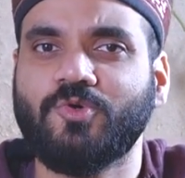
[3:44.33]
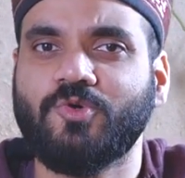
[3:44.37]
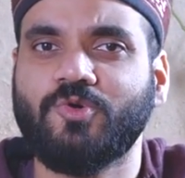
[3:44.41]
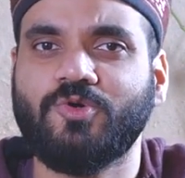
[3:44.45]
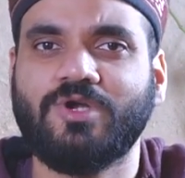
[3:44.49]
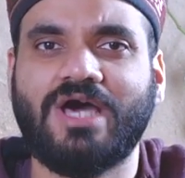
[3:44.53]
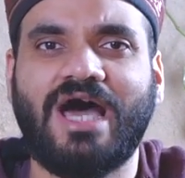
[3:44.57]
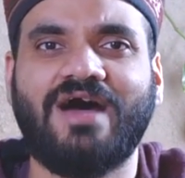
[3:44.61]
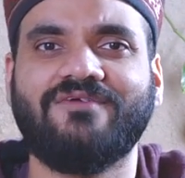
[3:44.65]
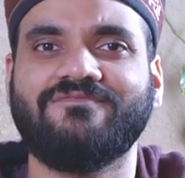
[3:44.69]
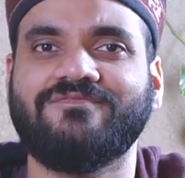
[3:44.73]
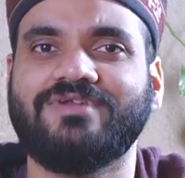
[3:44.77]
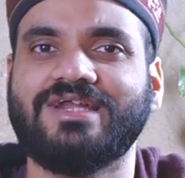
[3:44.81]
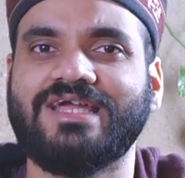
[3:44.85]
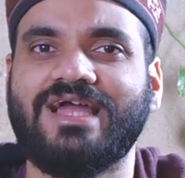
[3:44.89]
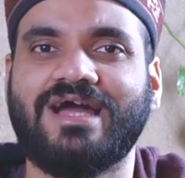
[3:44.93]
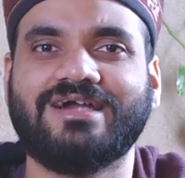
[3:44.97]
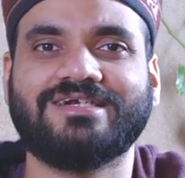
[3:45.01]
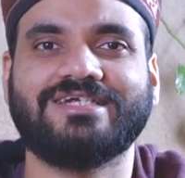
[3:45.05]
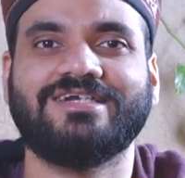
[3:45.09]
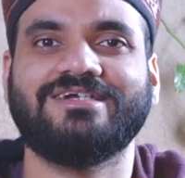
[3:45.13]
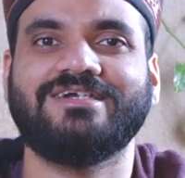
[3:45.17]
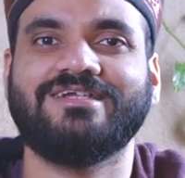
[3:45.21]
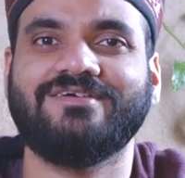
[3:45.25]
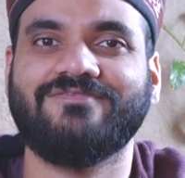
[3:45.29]
could have
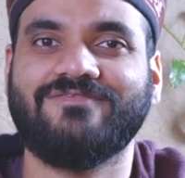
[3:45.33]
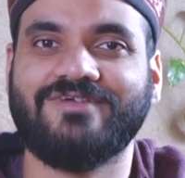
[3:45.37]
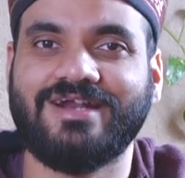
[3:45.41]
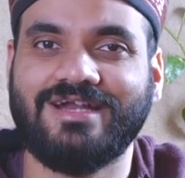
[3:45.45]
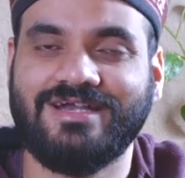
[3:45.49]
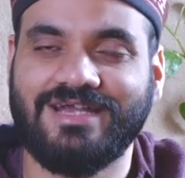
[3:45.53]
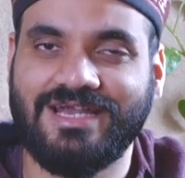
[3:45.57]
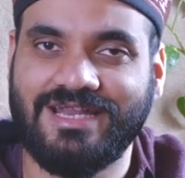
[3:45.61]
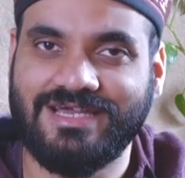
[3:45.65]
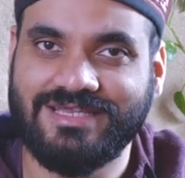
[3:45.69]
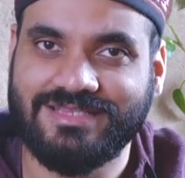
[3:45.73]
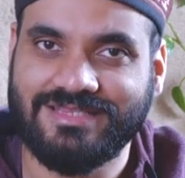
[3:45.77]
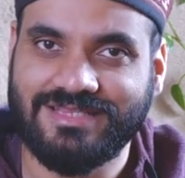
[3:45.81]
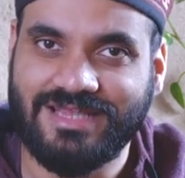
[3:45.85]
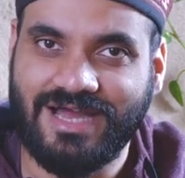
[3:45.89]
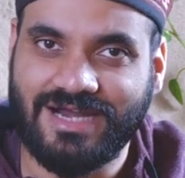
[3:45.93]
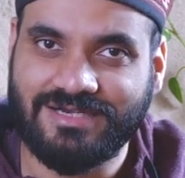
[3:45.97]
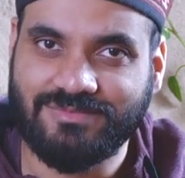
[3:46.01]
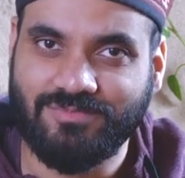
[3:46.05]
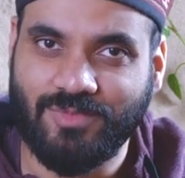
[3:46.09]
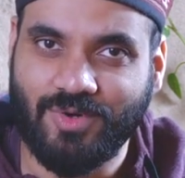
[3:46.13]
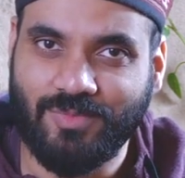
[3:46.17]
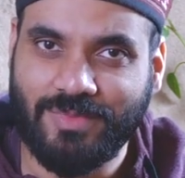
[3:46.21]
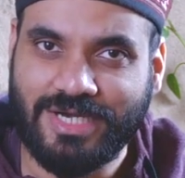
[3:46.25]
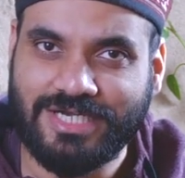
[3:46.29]
reacted differently in
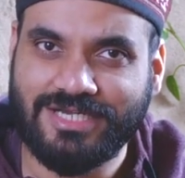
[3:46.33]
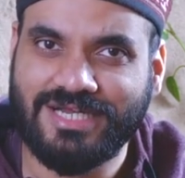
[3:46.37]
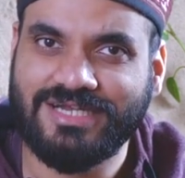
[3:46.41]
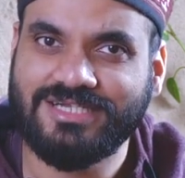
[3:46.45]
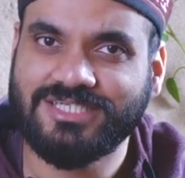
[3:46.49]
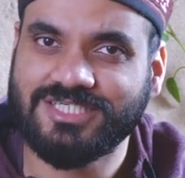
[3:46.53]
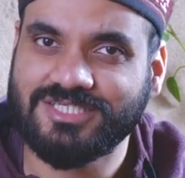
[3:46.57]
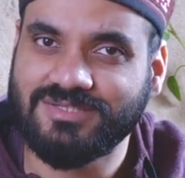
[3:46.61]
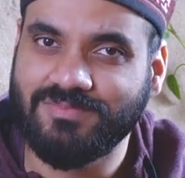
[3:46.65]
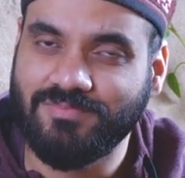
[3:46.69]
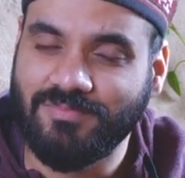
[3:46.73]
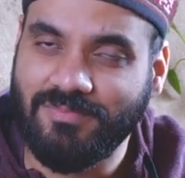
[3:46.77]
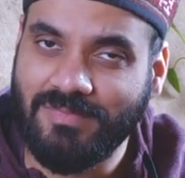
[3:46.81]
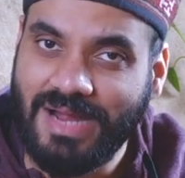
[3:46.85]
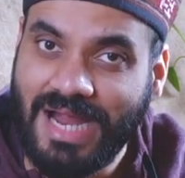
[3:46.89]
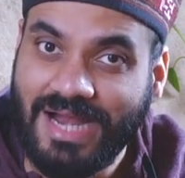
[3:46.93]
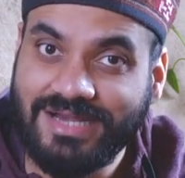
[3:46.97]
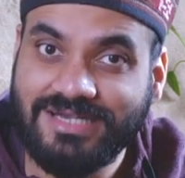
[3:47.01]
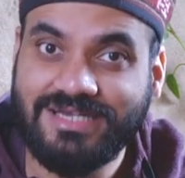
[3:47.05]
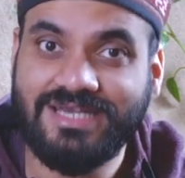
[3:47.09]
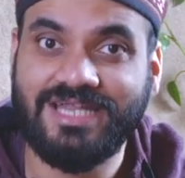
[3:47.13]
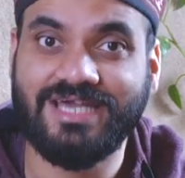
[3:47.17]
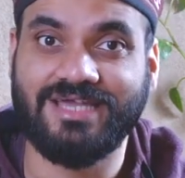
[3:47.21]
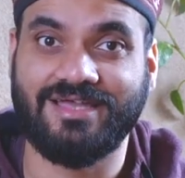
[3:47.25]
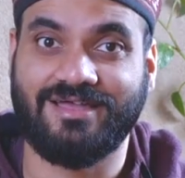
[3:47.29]
that moment. It's
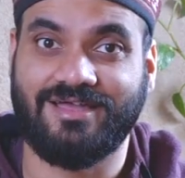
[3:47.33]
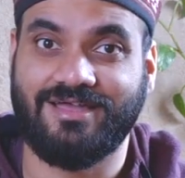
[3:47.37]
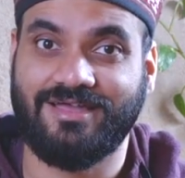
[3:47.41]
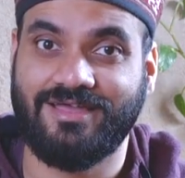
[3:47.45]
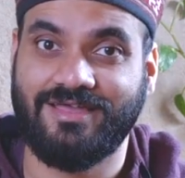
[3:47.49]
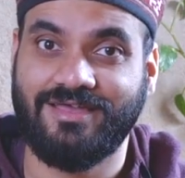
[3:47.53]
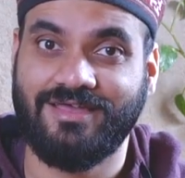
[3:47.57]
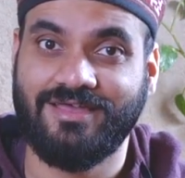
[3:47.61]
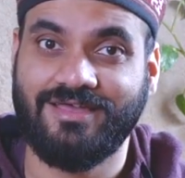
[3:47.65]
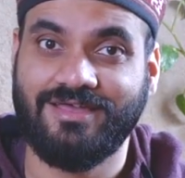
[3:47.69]
maddening.